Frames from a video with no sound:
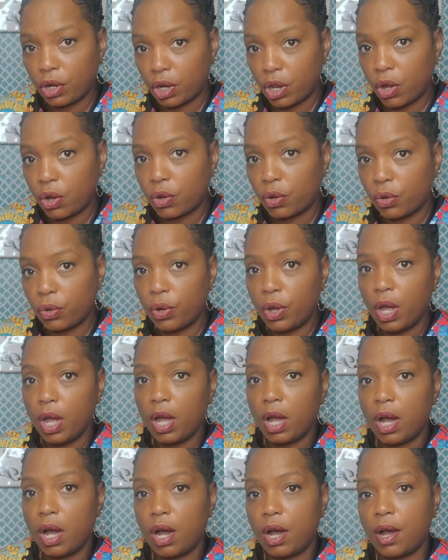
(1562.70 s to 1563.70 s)
local
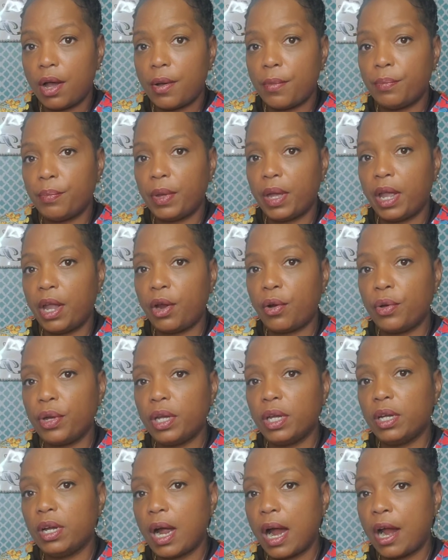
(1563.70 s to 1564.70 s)

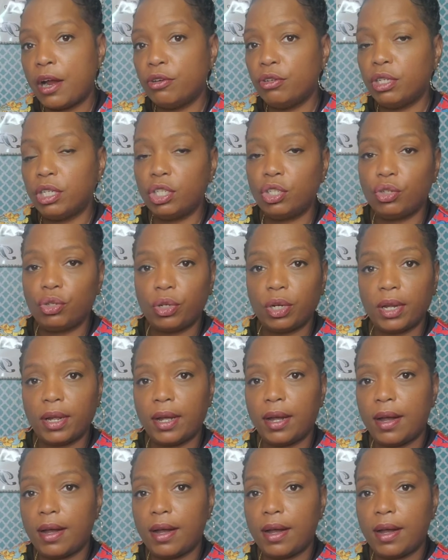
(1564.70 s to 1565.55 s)
area, art district,